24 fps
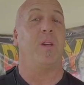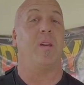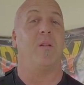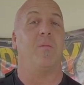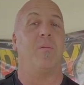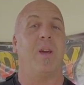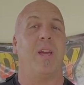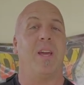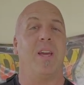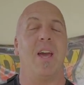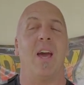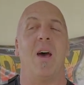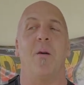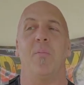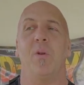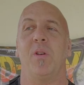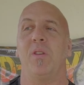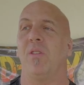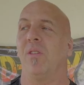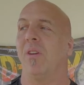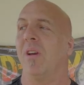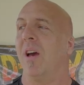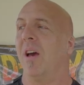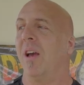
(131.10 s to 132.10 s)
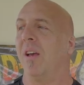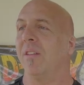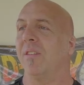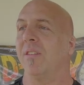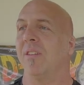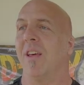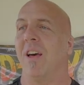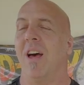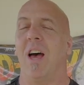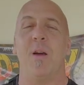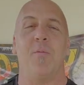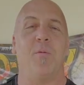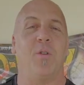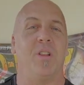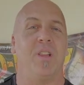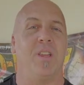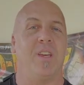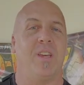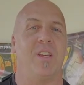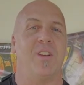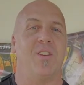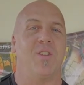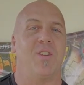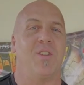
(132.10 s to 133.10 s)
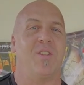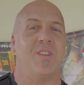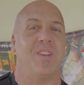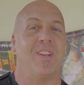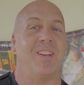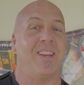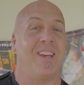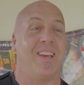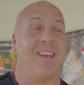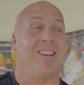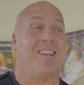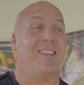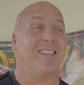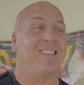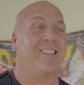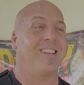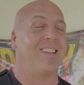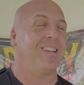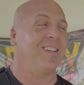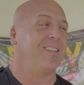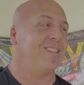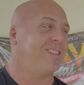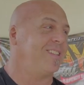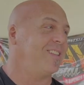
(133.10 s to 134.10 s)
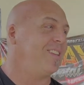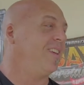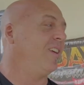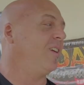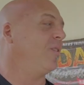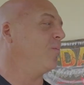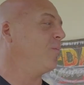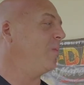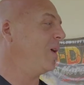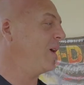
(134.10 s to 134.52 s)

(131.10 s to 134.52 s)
can make happen, you guys. I'm really interested in, in seeing